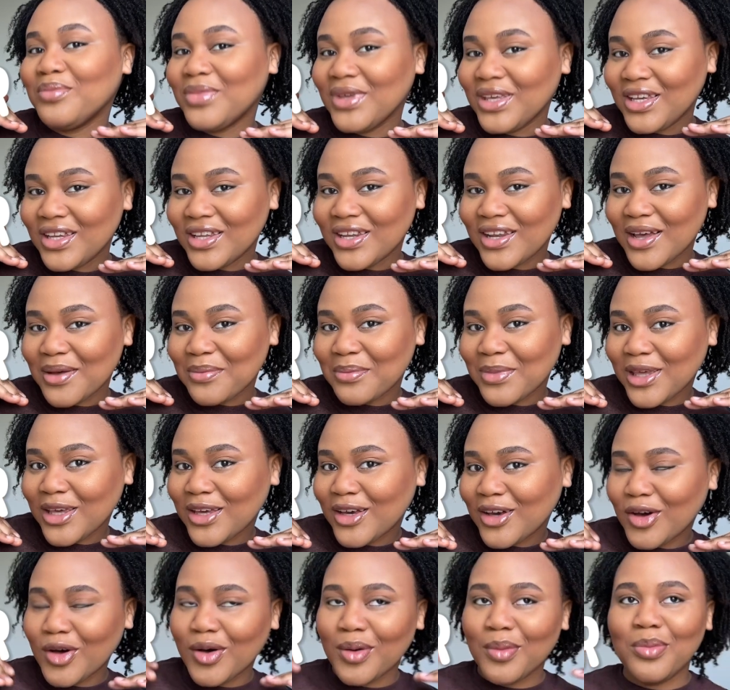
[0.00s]
beginner
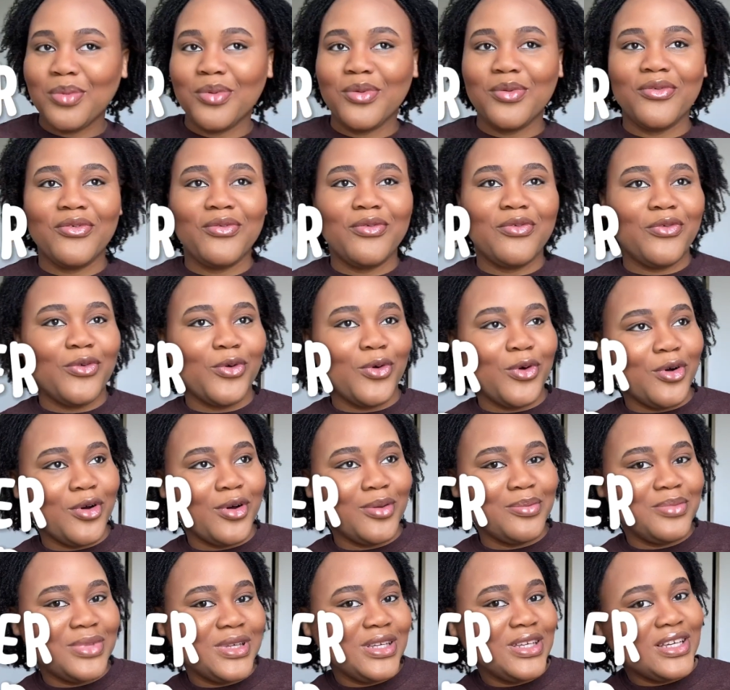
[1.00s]
makeup for
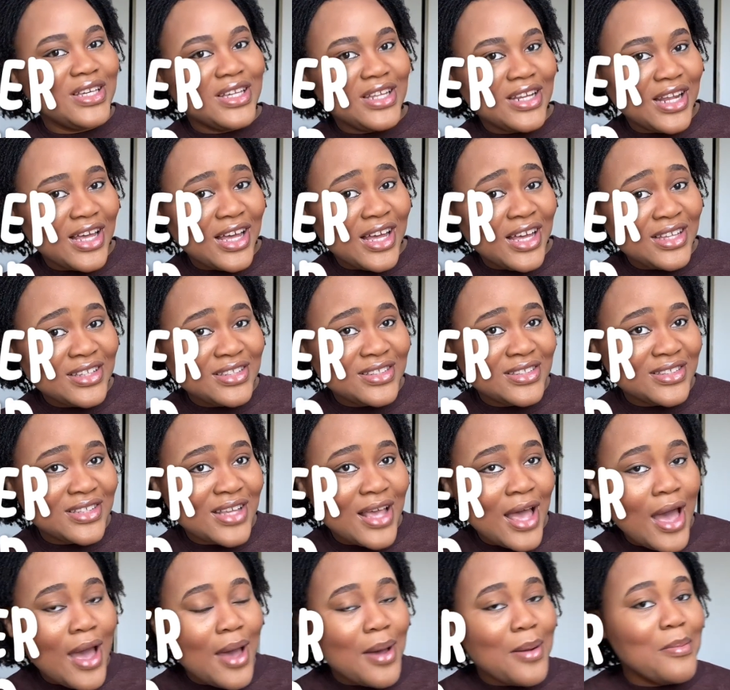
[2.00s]
beginners
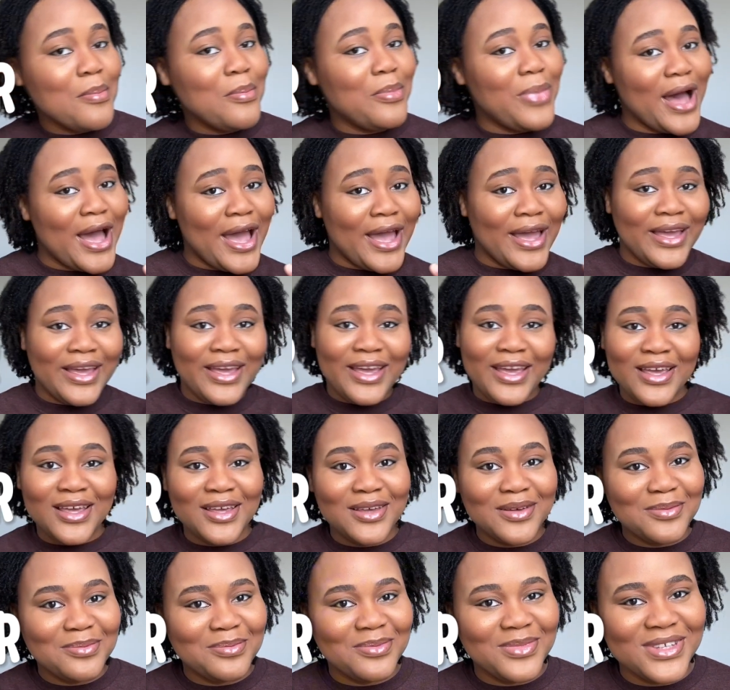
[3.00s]
by
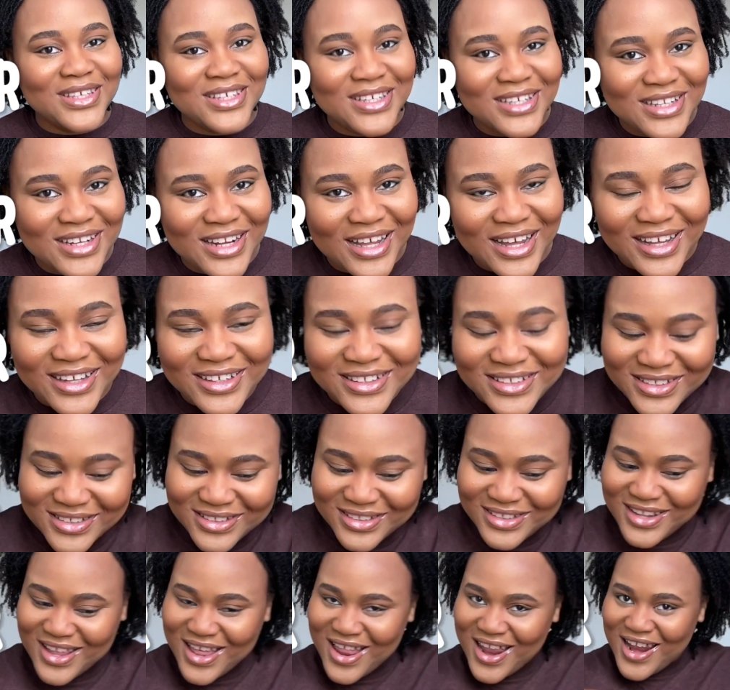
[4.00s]
a beginner.
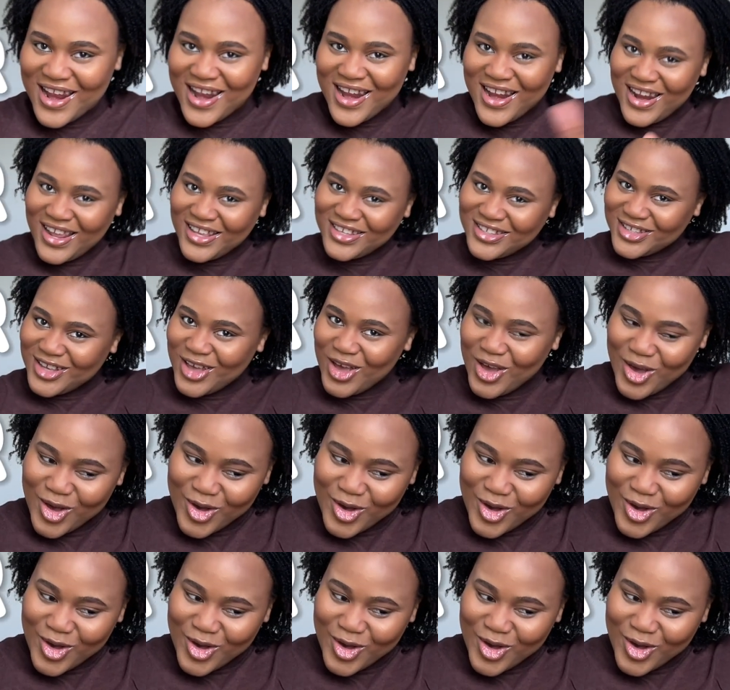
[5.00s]
Let's go.